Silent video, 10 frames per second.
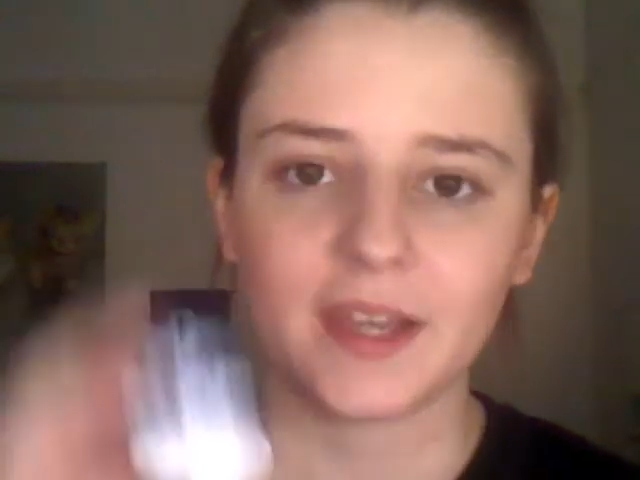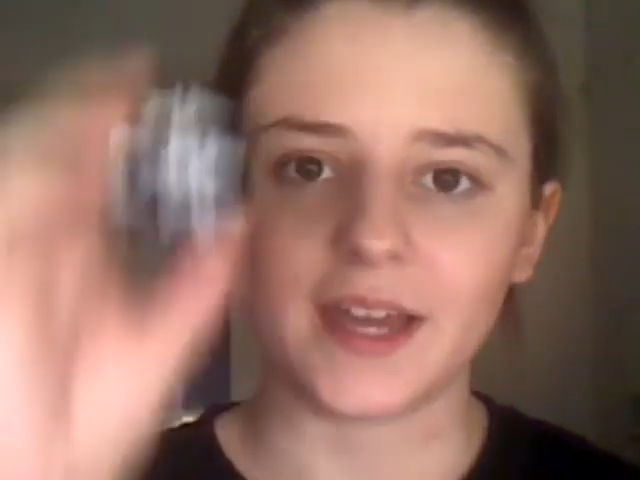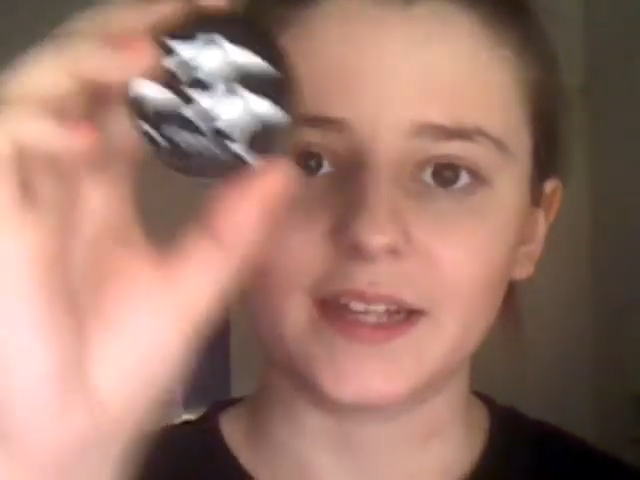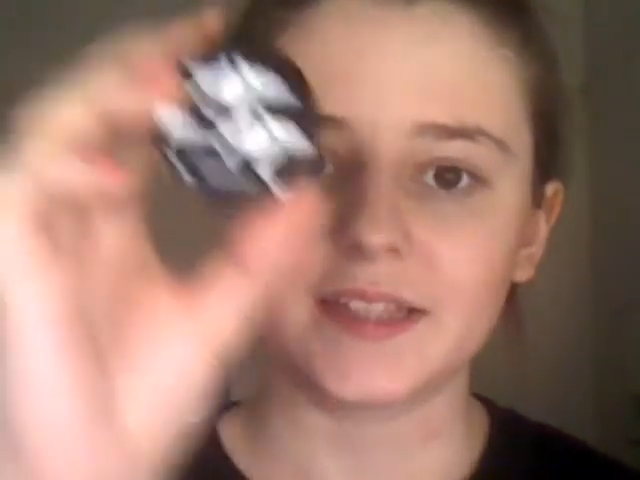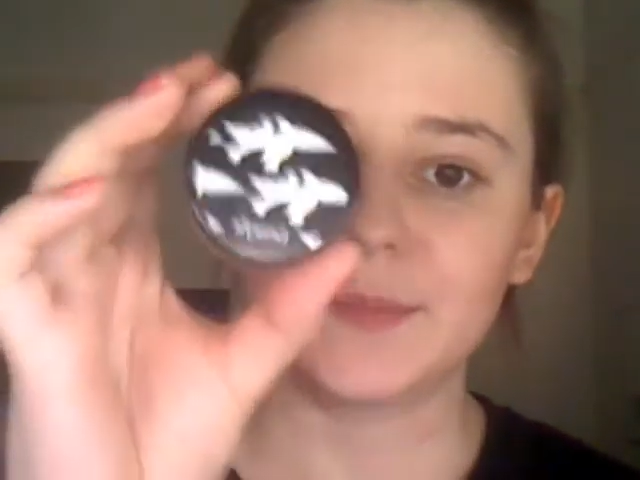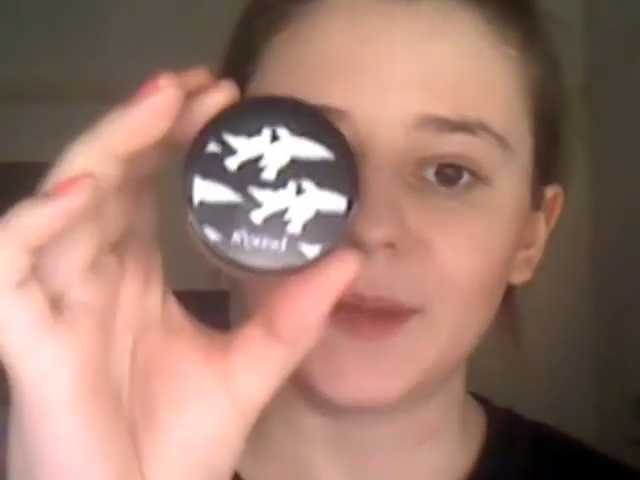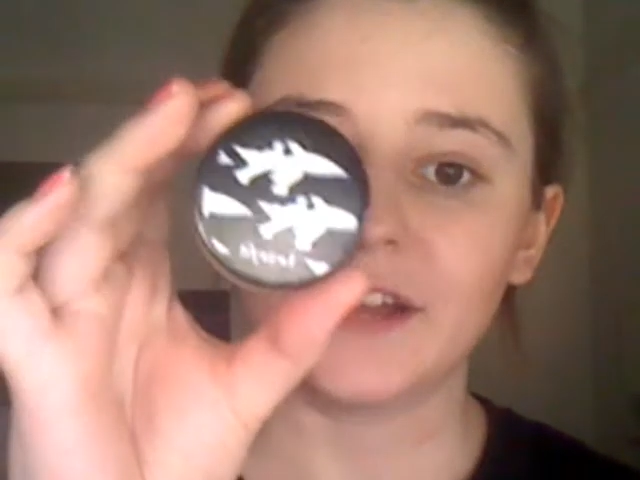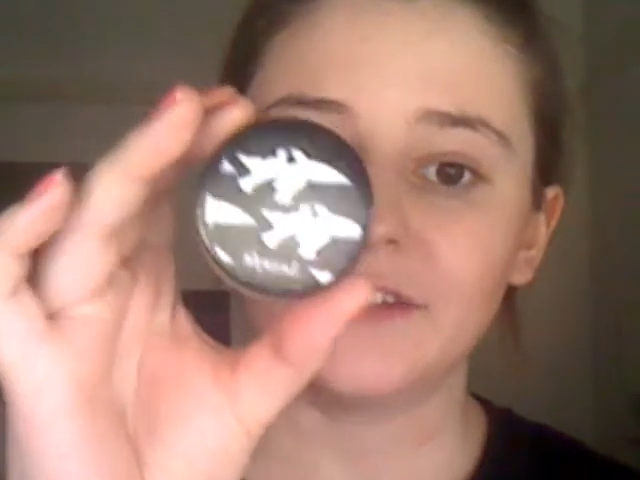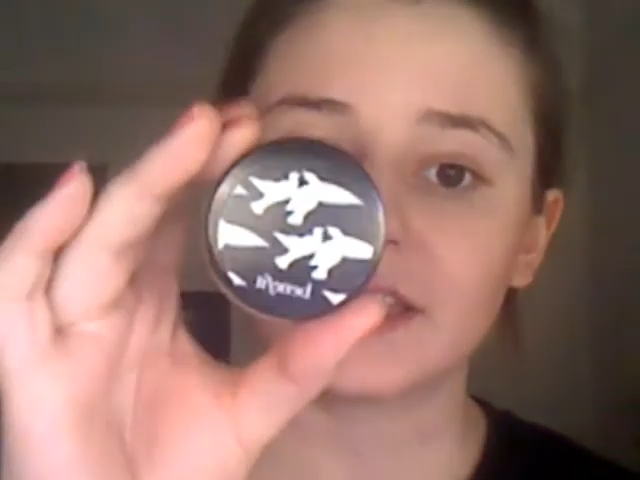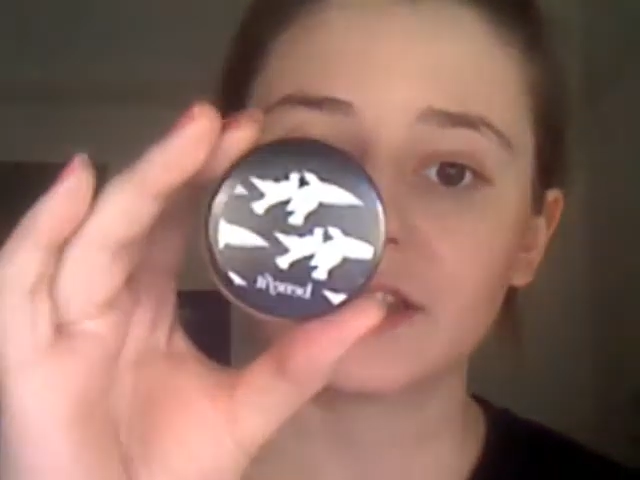and it's
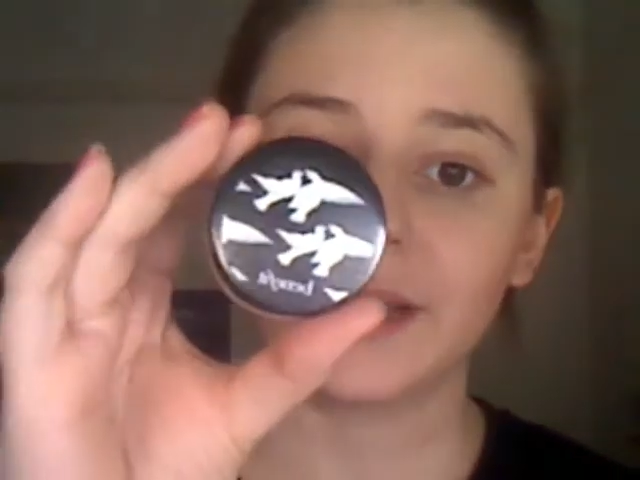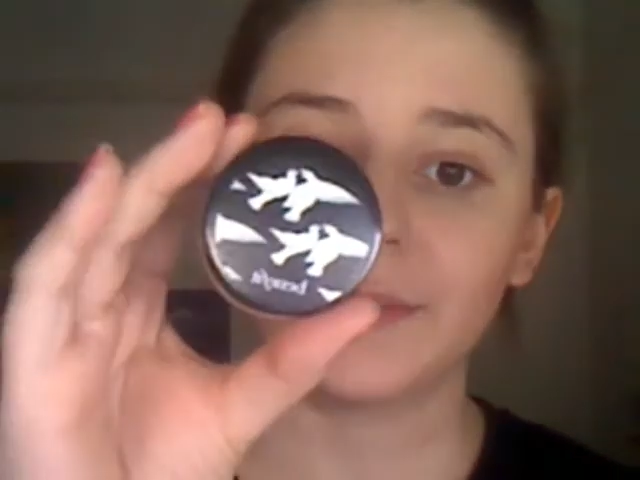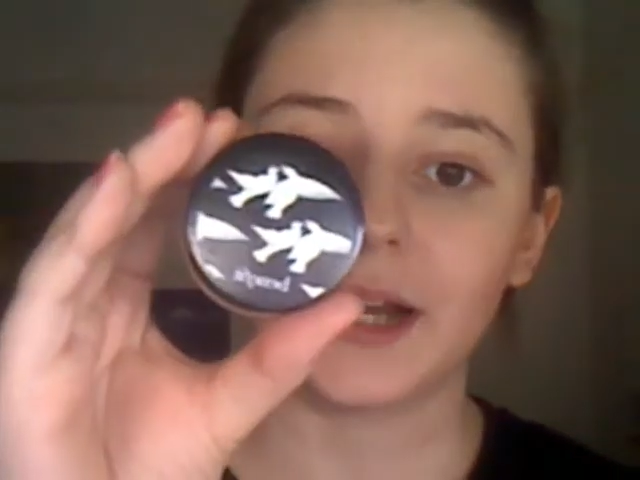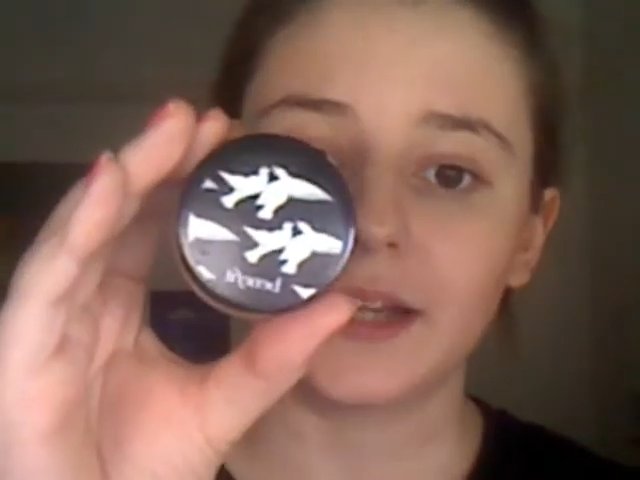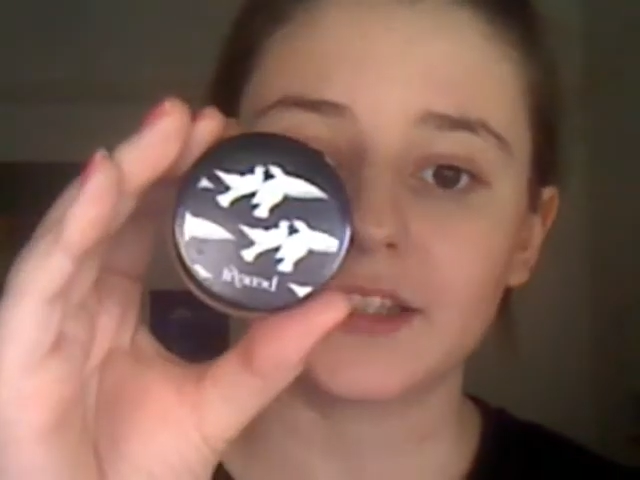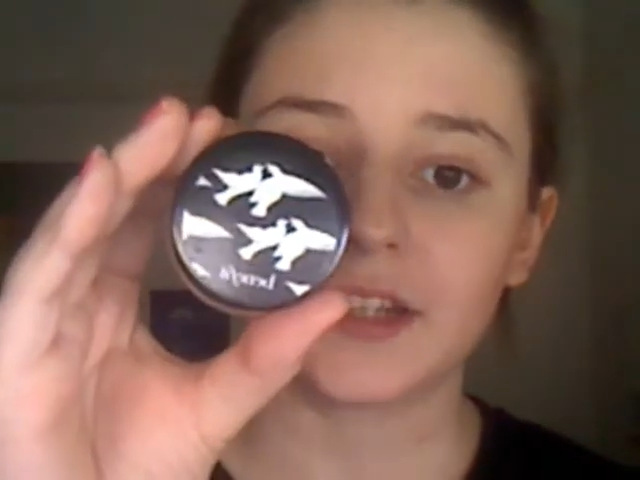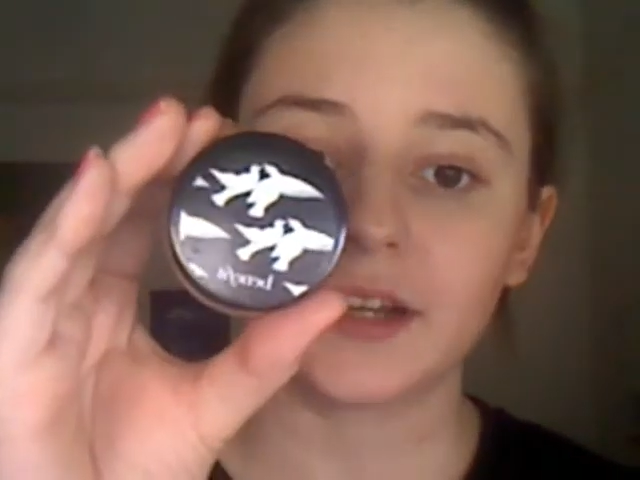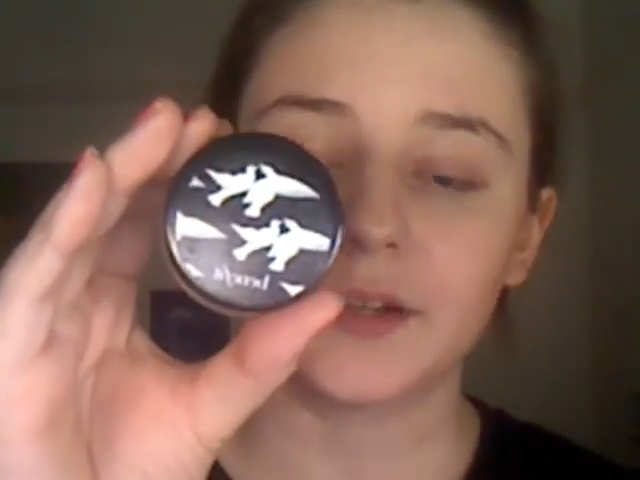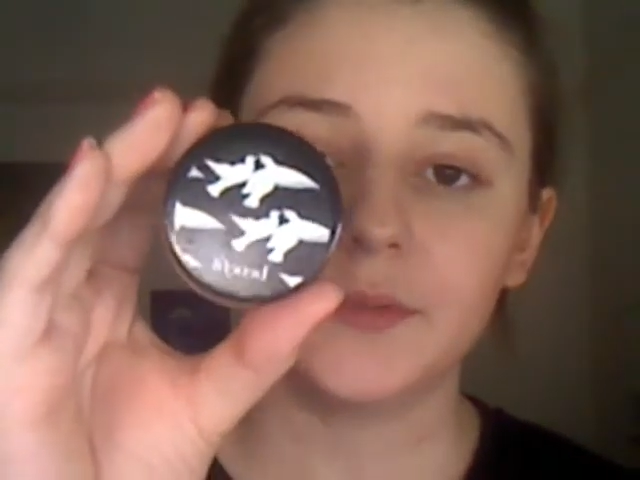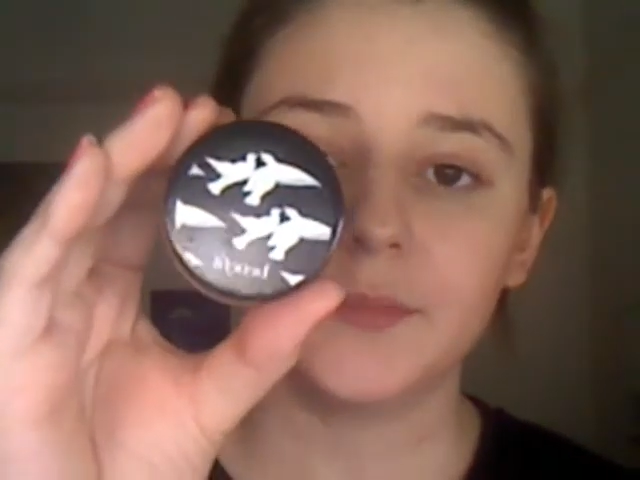Benefit's cream
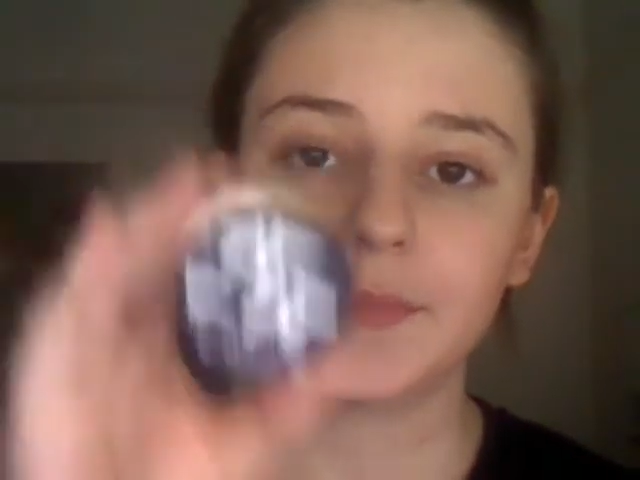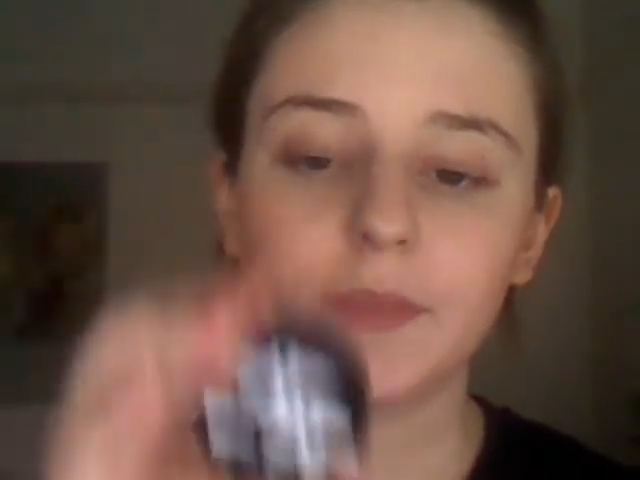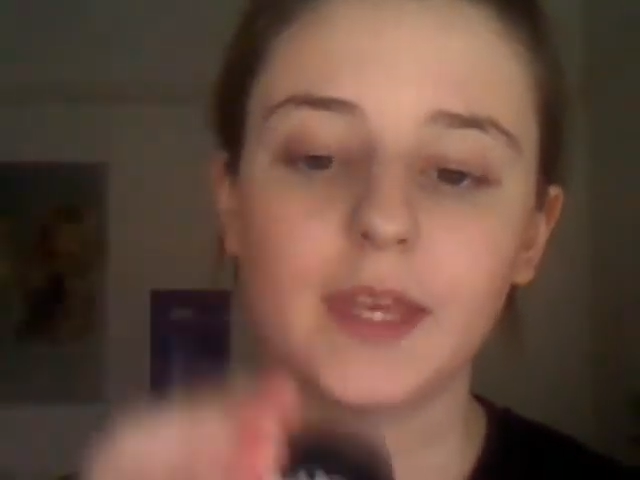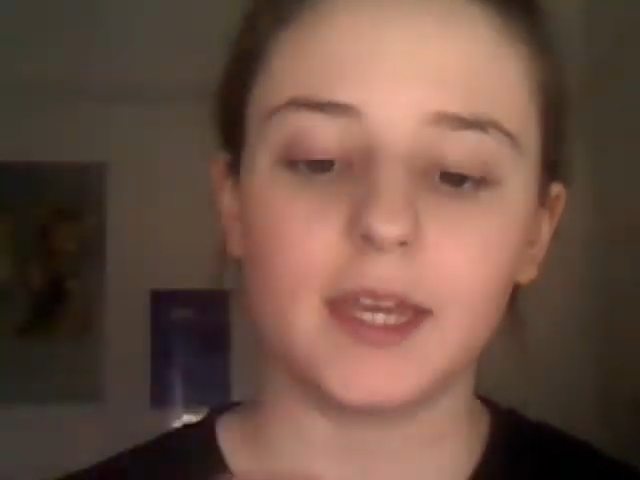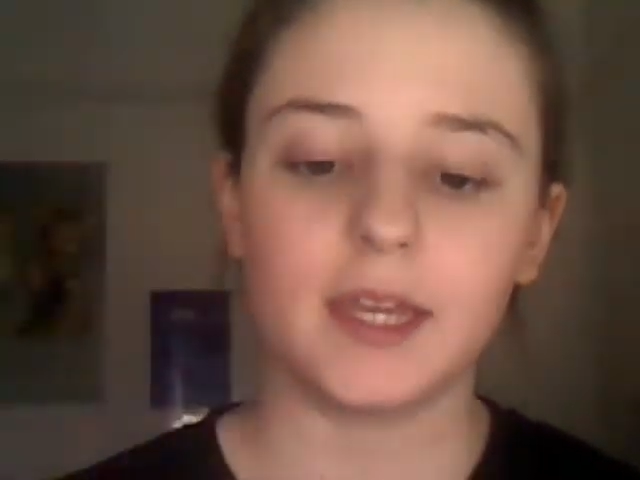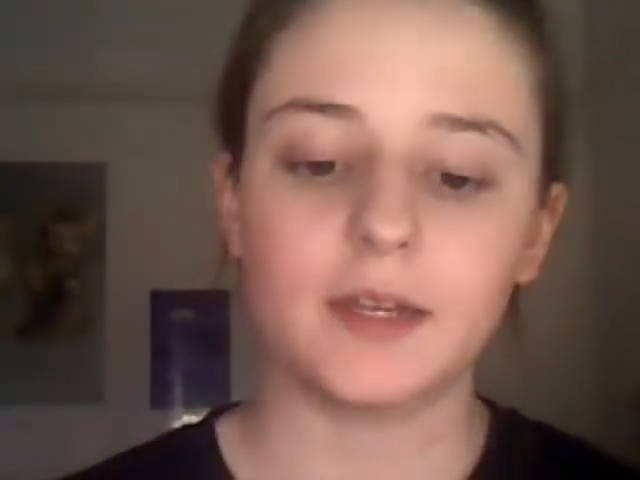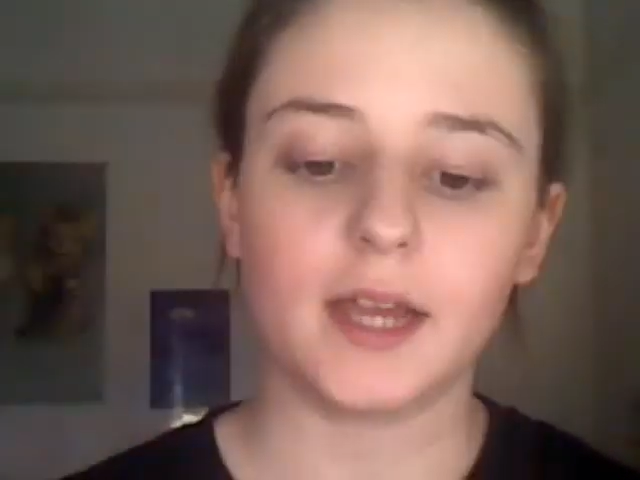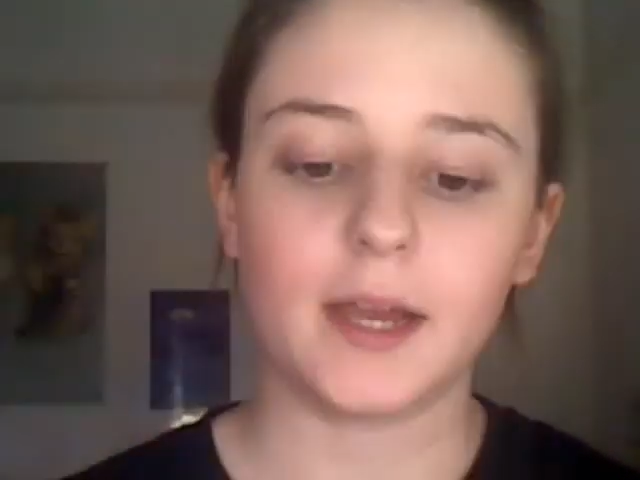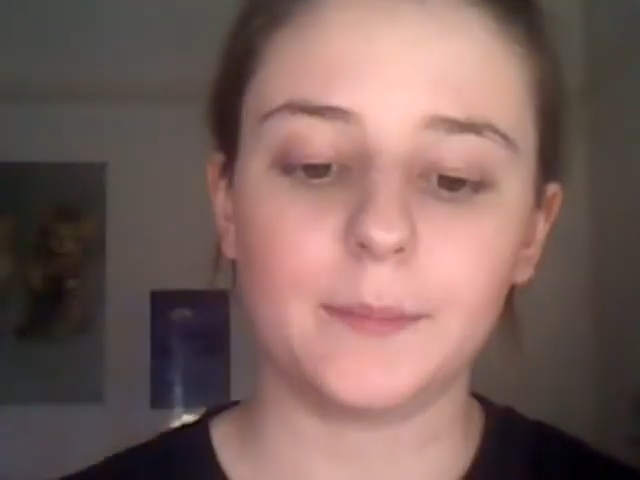eyeshadow in